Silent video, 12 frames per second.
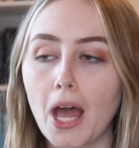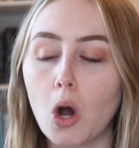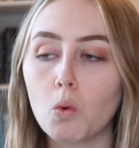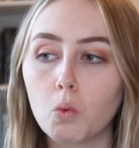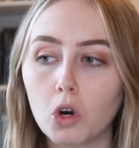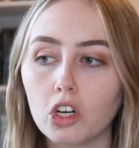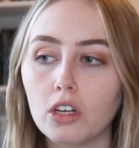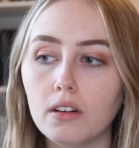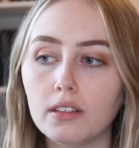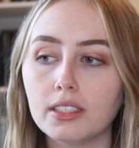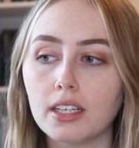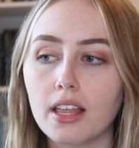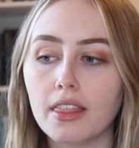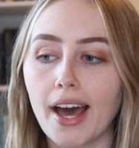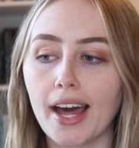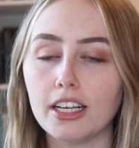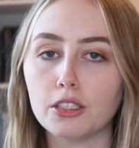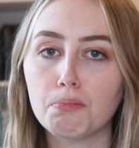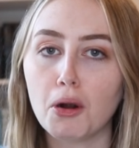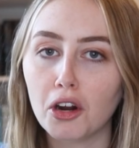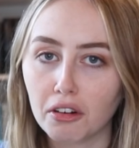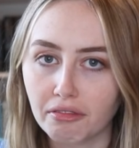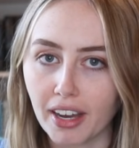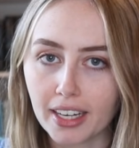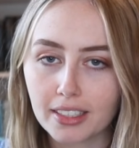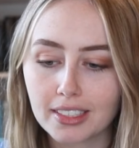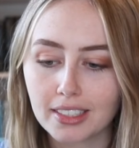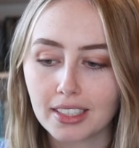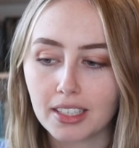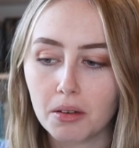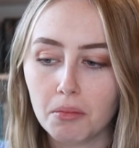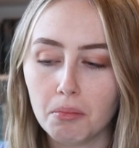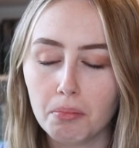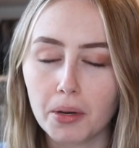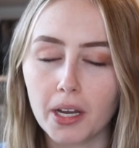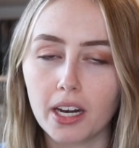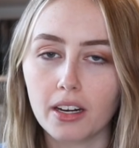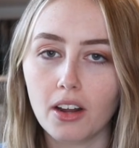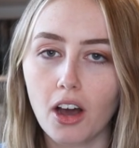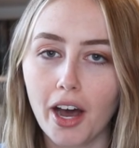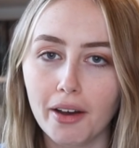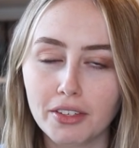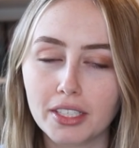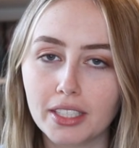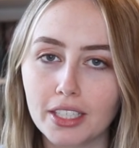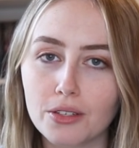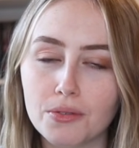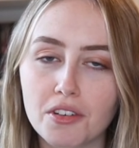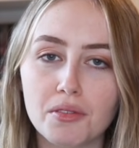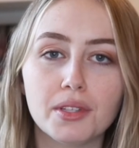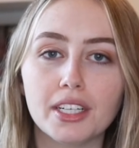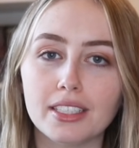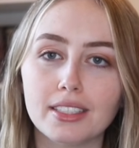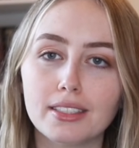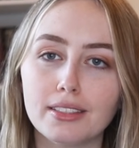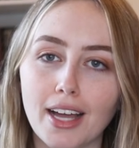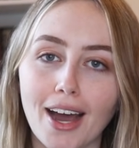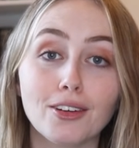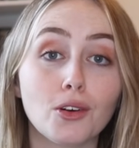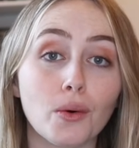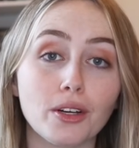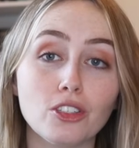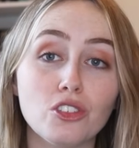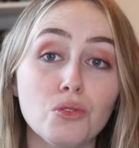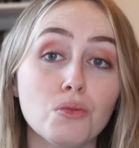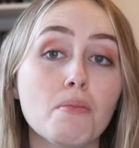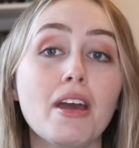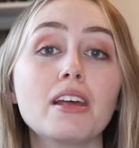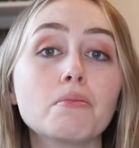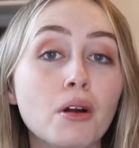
a world that is perfect, but obviously you know that it's not going to remain